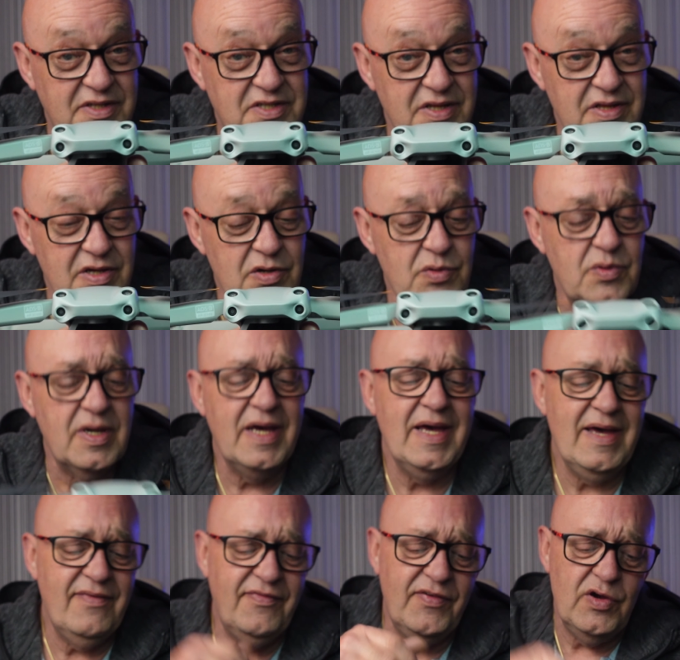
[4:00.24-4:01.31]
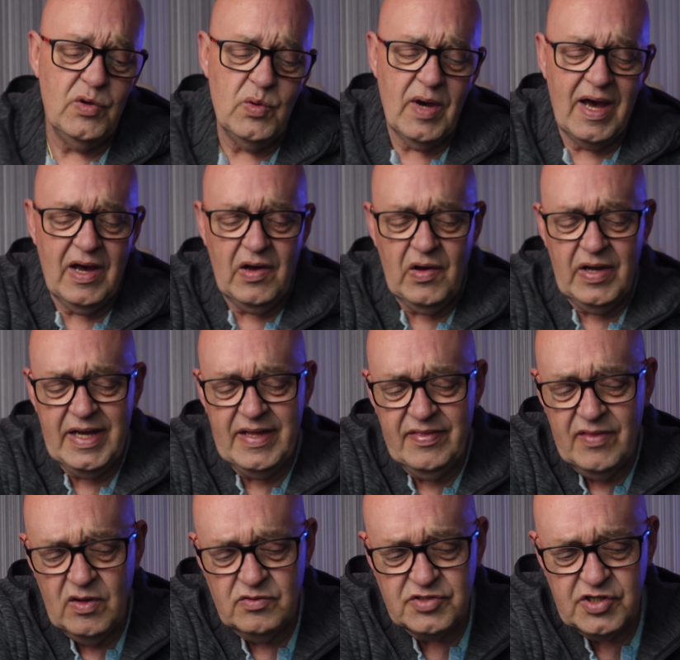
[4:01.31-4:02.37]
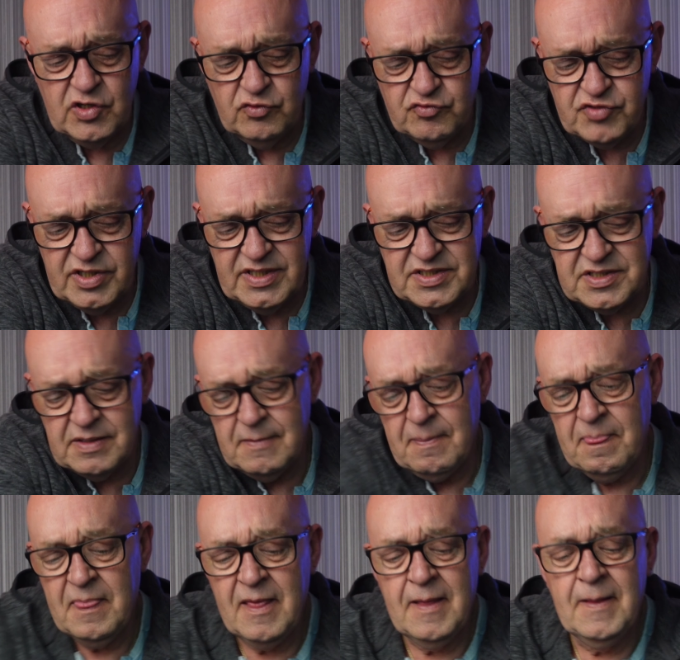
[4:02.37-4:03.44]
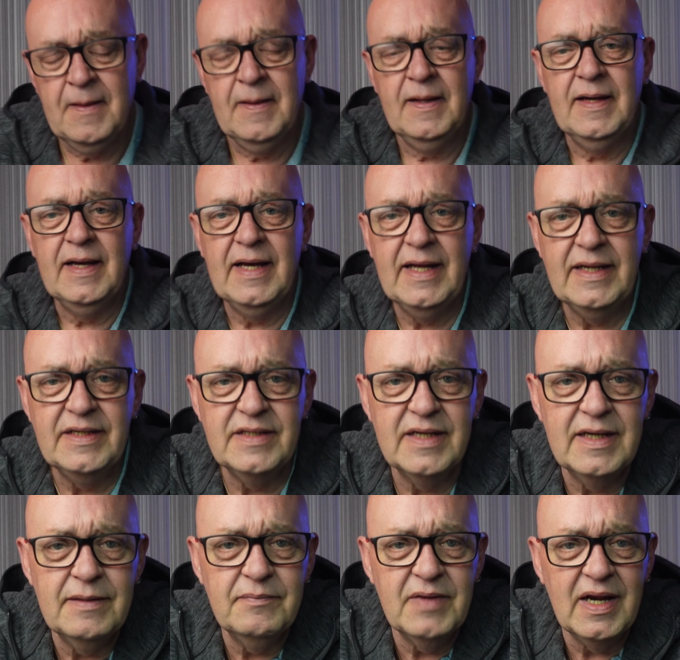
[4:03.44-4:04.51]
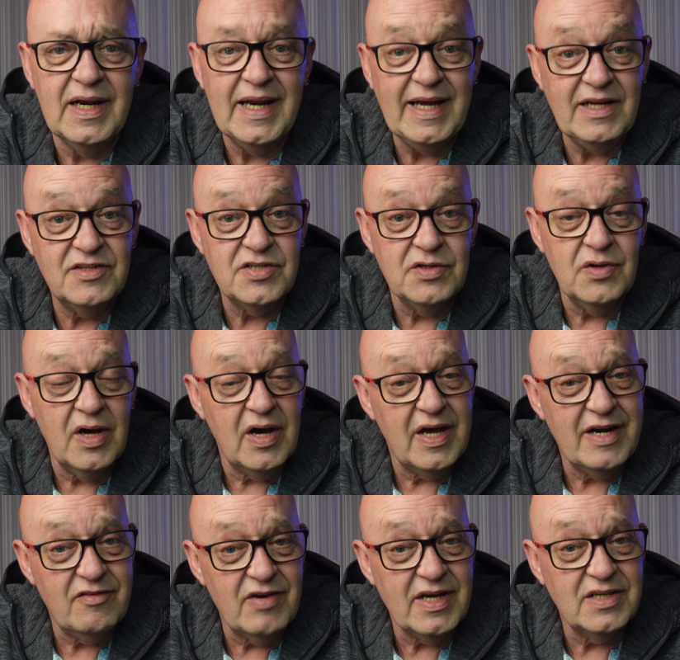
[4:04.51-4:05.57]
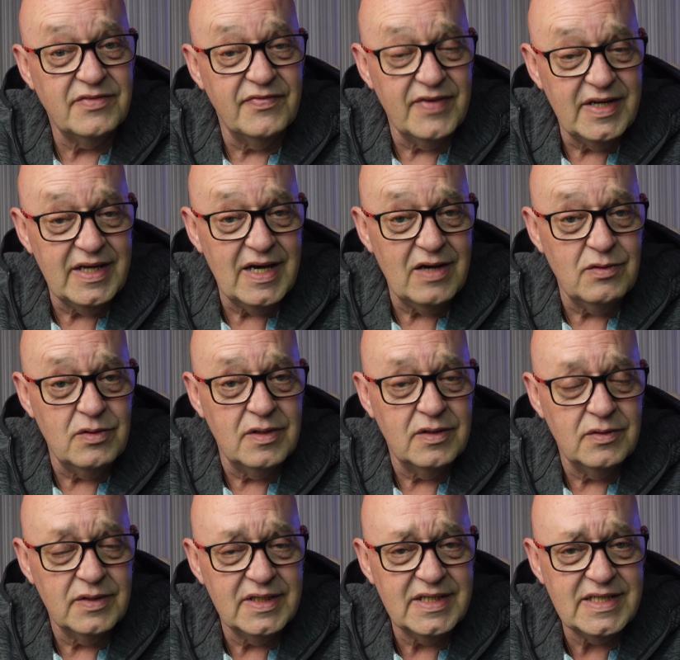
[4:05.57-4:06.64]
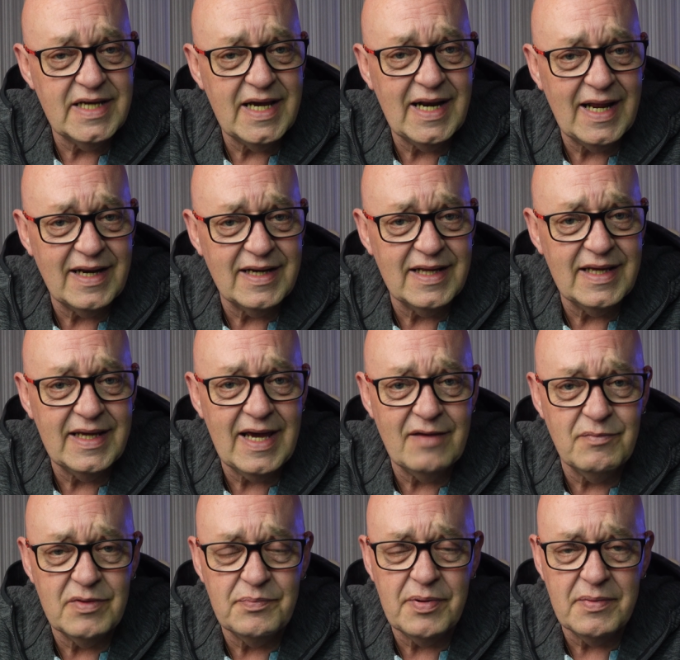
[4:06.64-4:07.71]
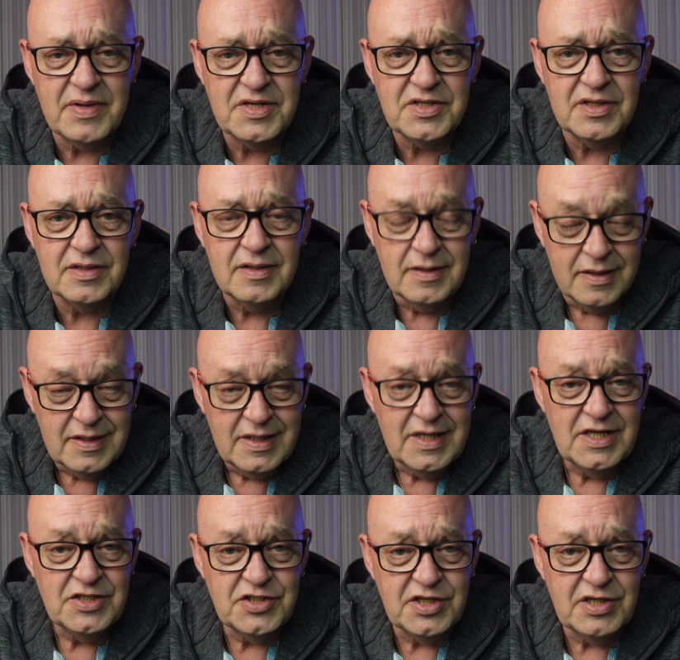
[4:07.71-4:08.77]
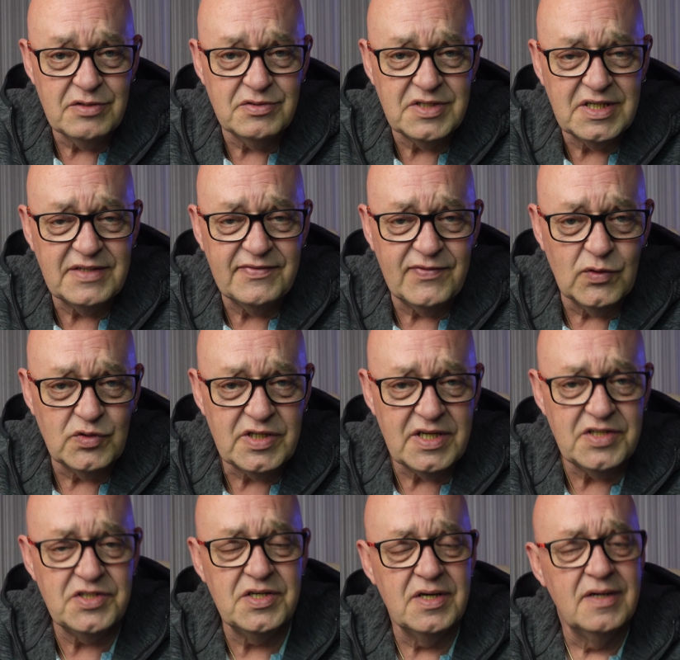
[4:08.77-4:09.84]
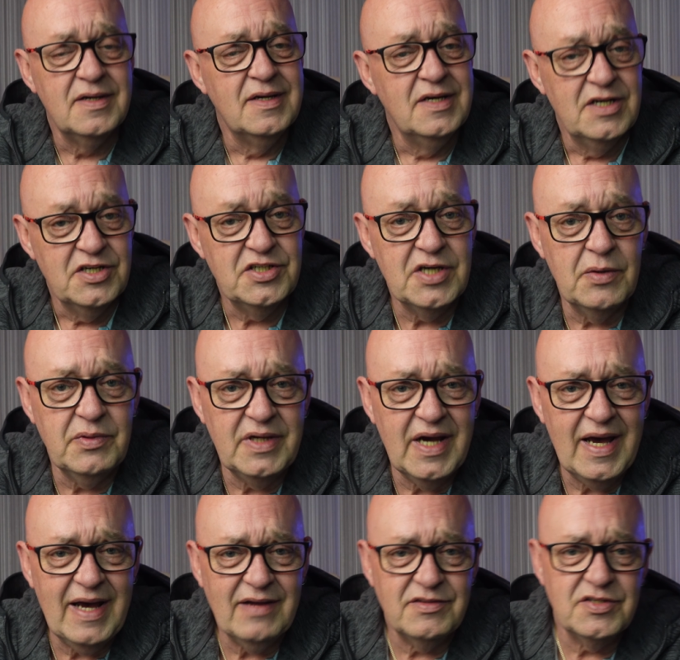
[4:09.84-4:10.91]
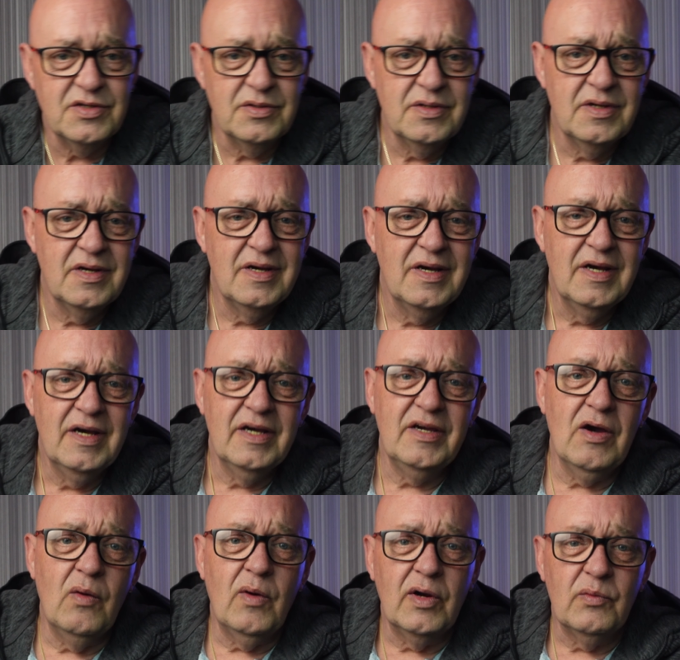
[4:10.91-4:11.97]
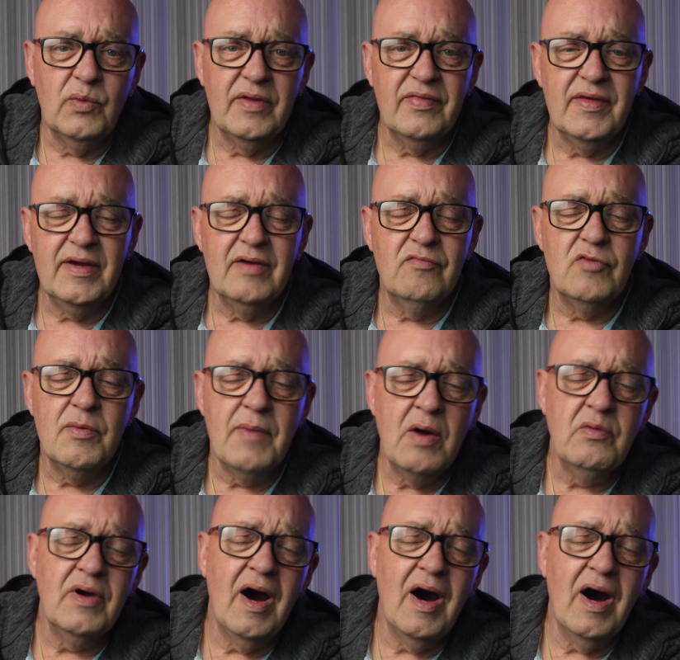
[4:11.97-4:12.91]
to you if you are in those countries, and a link to Henrik's video. He gladly gave me permission to use his footage showing you how to go on with the remote